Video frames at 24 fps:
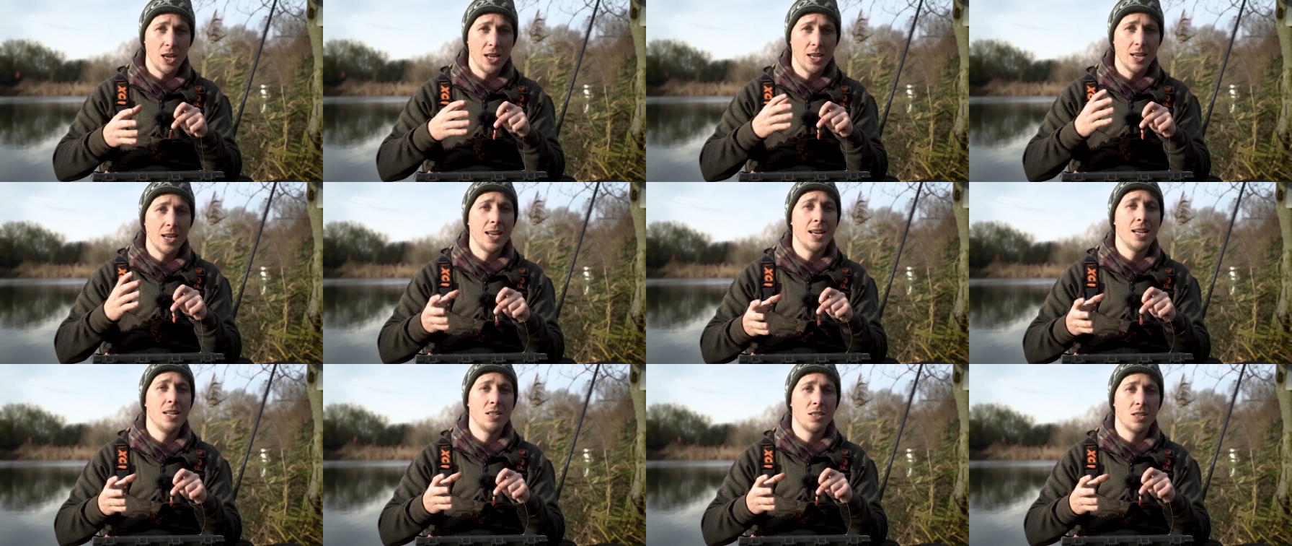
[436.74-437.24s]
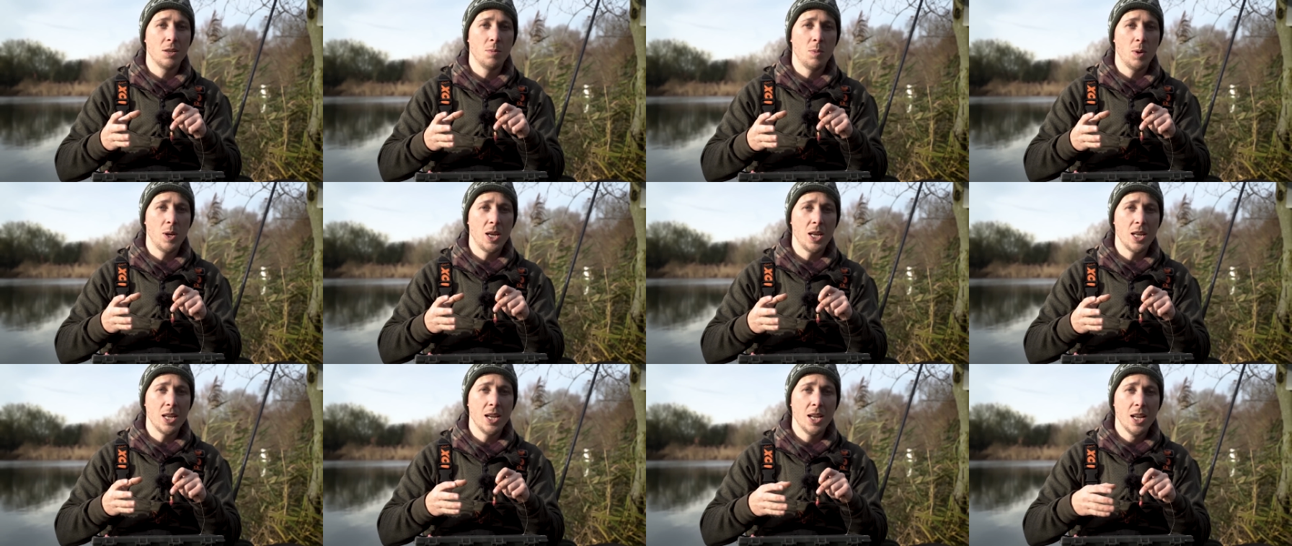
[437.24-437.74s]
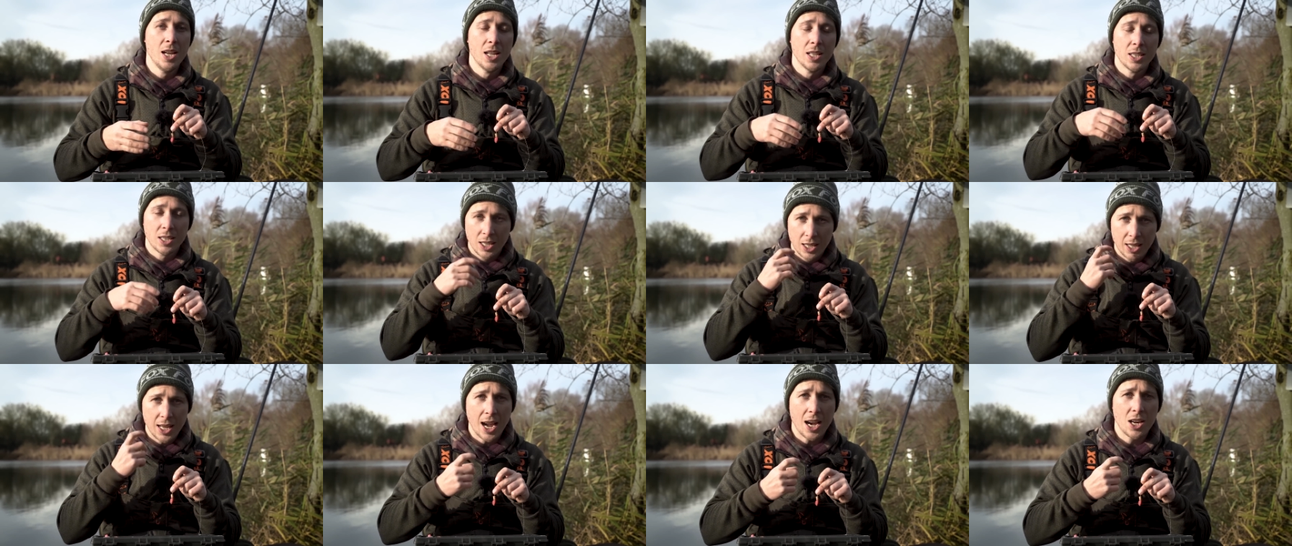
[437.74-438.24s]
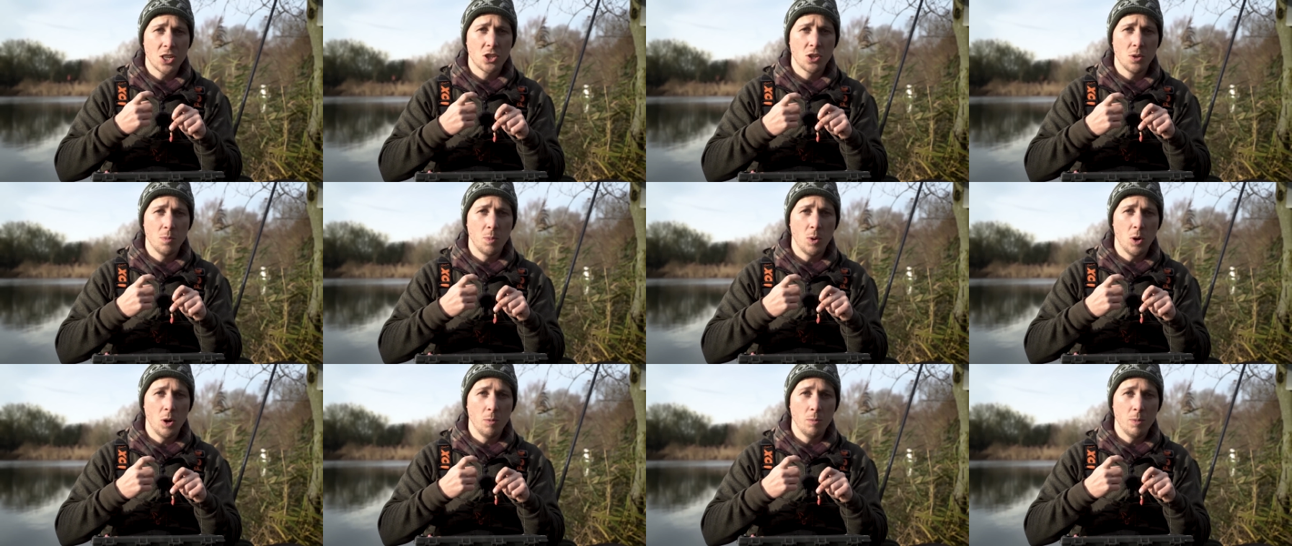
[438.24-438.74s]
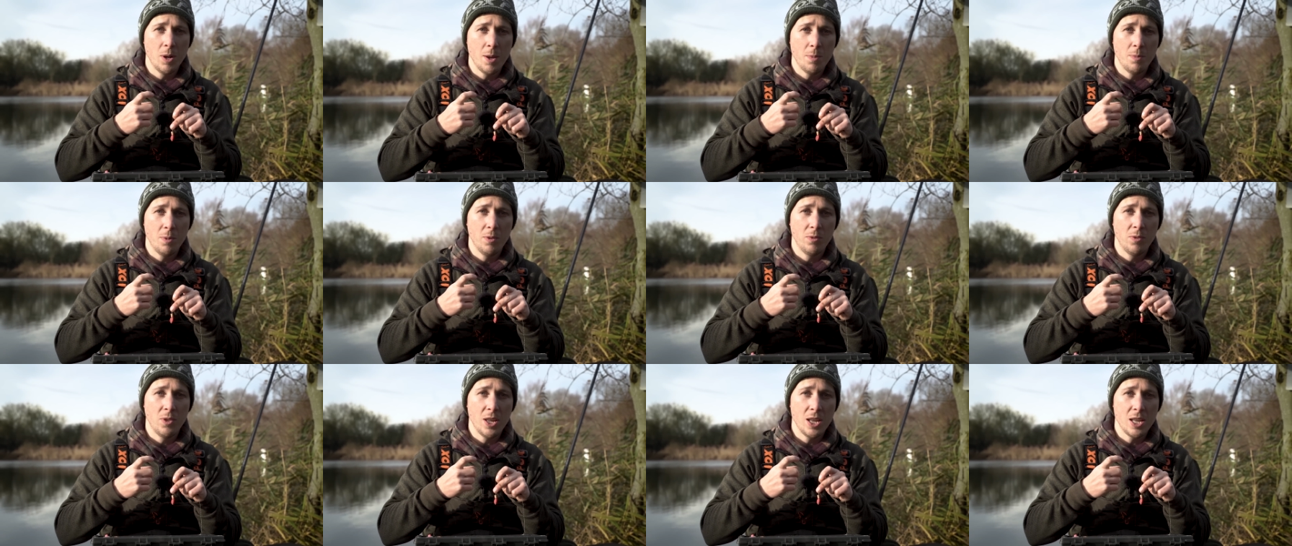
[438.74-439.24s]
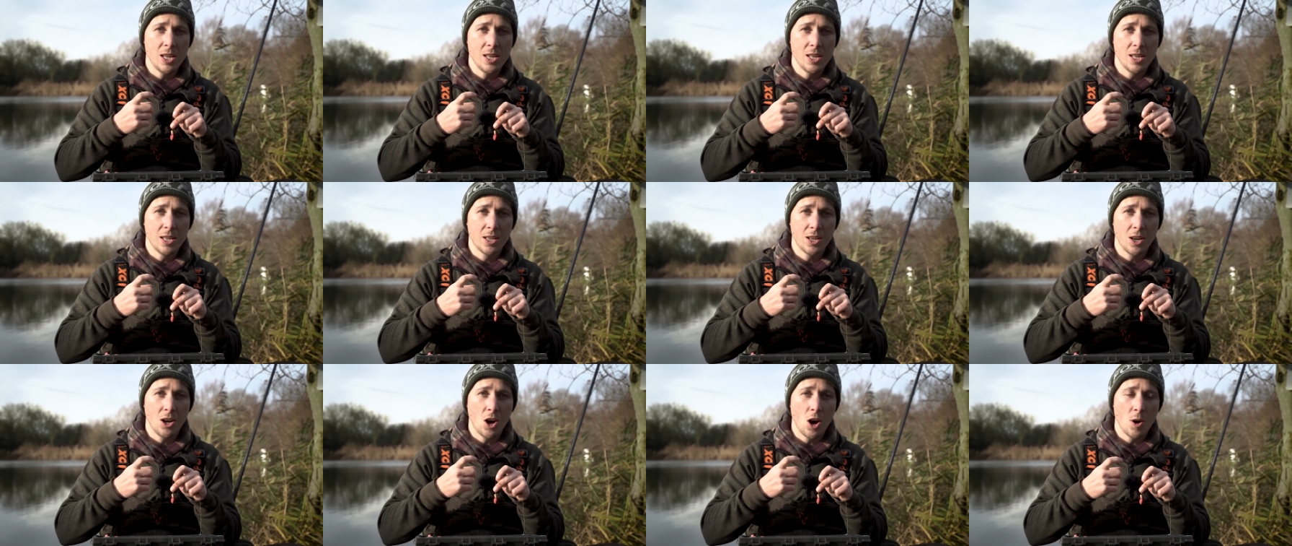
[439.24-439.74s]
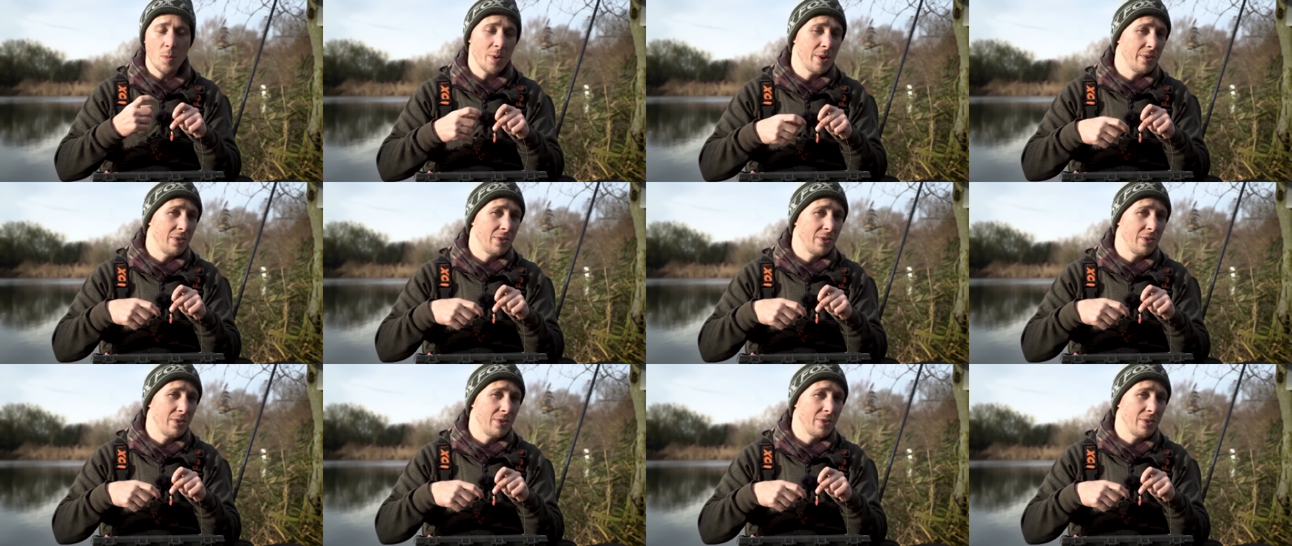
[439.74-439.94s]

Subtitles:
it needs to be to catch the bottom lip of the carp.